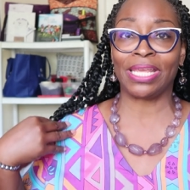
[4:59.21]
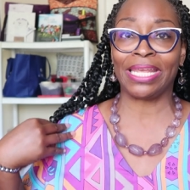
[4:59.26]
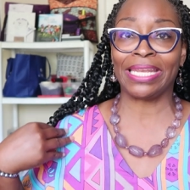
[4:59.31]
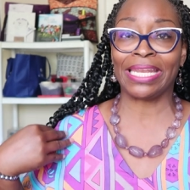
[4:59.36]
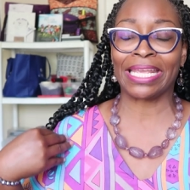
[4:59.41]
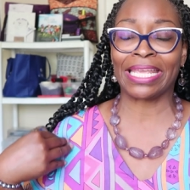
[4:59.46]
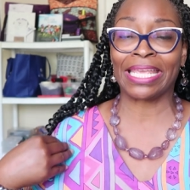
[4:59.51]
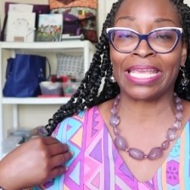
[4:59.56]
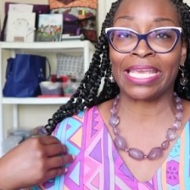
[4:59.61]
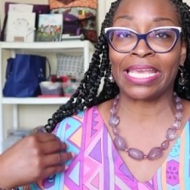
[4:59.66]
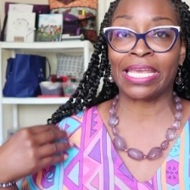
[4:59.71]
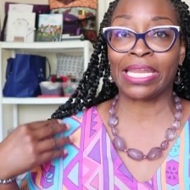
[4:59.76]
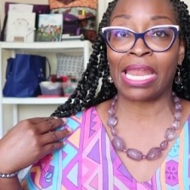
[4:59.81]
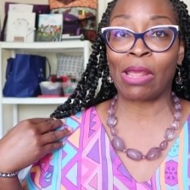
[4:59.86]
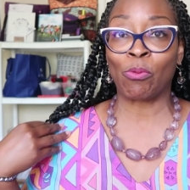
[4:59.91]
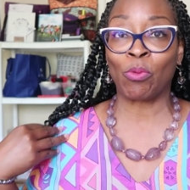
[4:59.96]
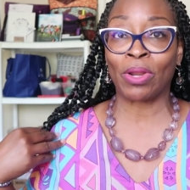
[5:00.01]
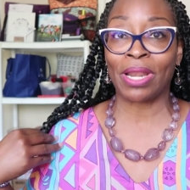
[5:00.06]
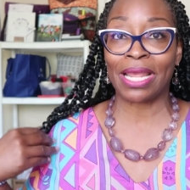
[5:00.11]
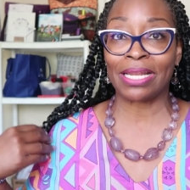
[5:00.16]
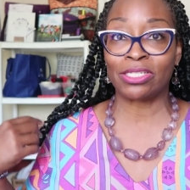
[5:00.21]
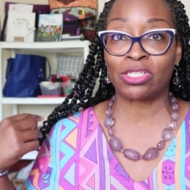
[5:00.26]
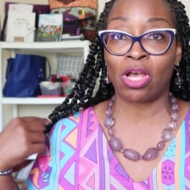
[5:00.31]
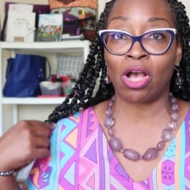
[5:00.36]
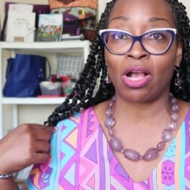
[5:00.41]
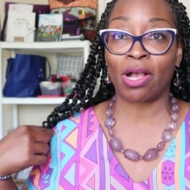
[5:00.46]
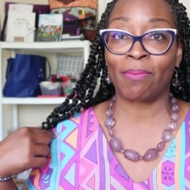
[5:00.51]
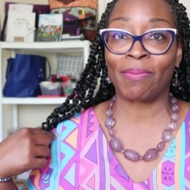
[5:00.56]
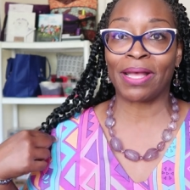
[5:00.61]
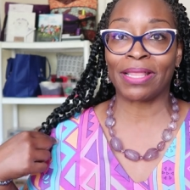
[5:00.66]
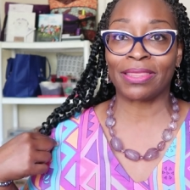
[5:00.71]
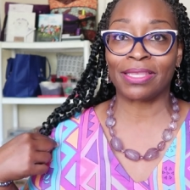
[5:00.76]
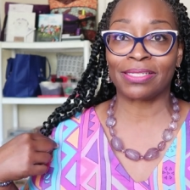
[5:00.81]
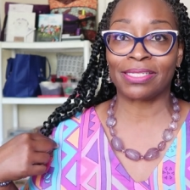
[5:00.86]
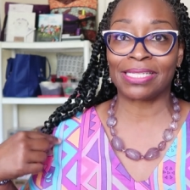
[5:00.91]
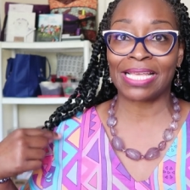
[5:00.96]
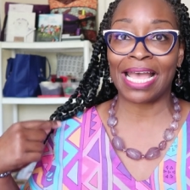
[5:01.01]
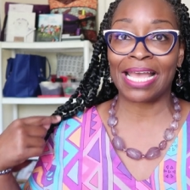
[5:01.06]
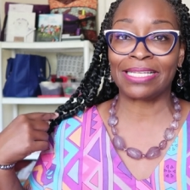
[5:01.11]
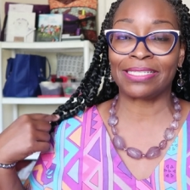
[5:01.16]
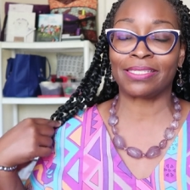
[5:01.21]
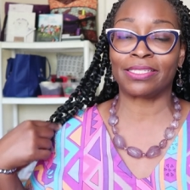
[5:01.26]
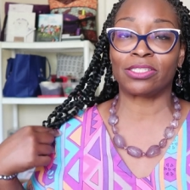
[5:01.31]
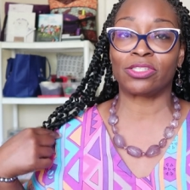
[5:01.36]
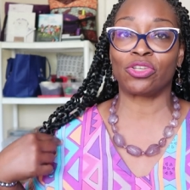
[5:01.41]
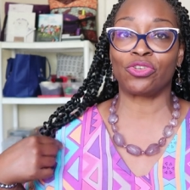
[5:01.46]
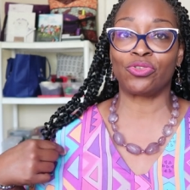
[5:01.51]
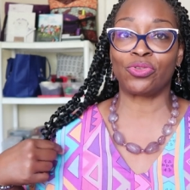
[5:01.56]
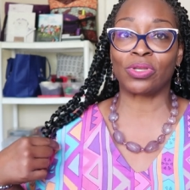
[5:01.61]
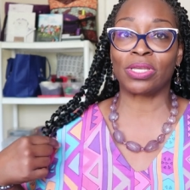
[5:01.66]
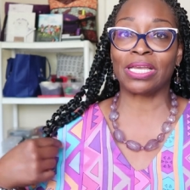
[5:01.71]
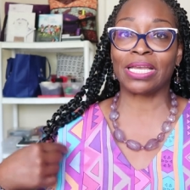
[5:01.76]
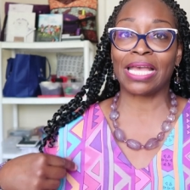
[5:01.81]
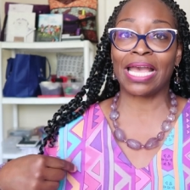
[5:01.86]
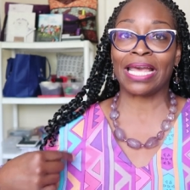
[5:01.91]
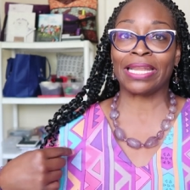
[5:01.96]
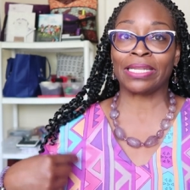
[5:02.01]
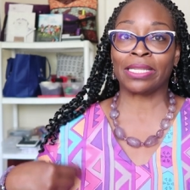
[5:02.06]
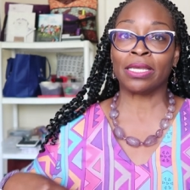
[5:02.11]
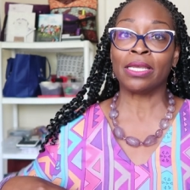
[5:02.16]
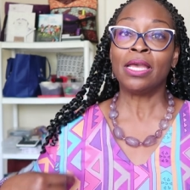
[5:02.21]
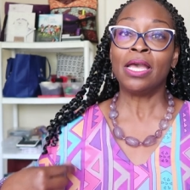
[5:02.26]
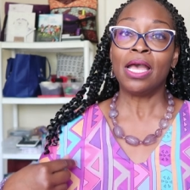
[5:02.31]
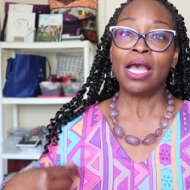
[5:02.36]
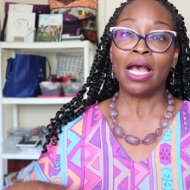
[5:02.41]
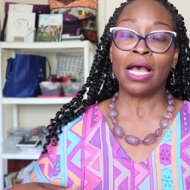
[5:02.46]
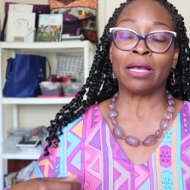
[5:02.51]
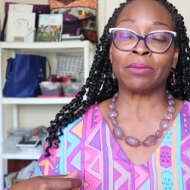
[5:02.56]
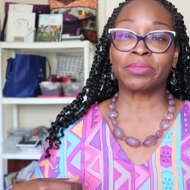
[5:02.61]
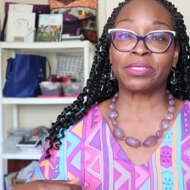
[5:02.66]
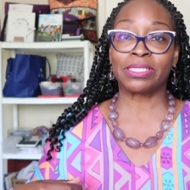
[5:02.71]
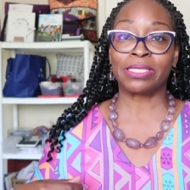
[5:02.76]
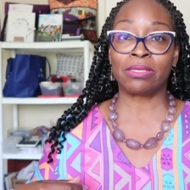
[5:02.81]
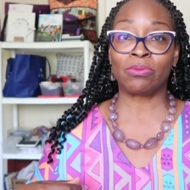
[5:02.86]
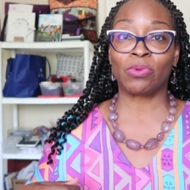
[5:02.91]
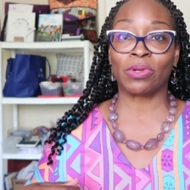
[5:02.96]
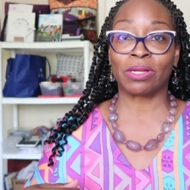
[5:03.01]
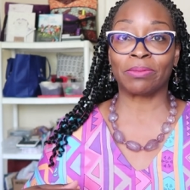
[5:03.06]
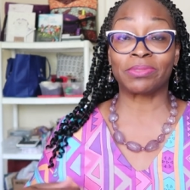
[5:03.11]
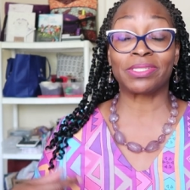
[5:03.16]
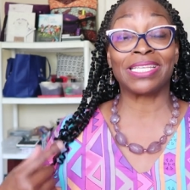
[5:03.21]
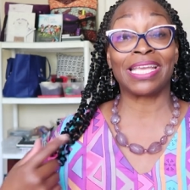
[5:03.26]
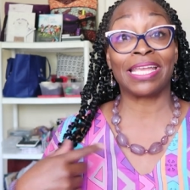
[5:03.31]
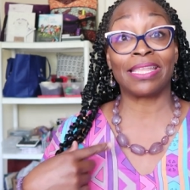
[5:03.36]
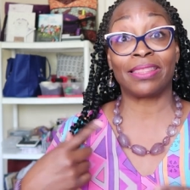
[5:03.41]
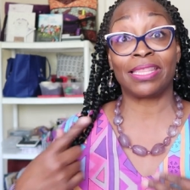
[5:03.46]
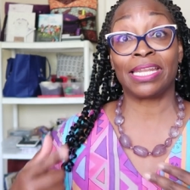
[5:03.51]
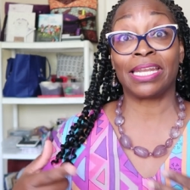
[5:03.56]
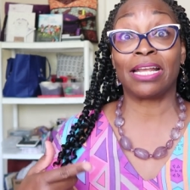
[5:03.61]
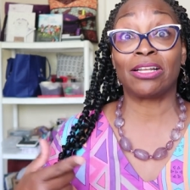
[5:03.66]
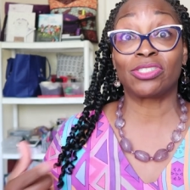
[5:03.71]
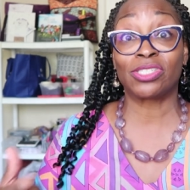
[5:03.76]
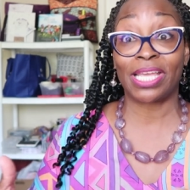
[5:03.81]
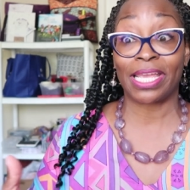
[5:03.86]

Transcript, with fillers: And again, when I talk about the sizing, so you can kind of um, see what I'm saying, then I'll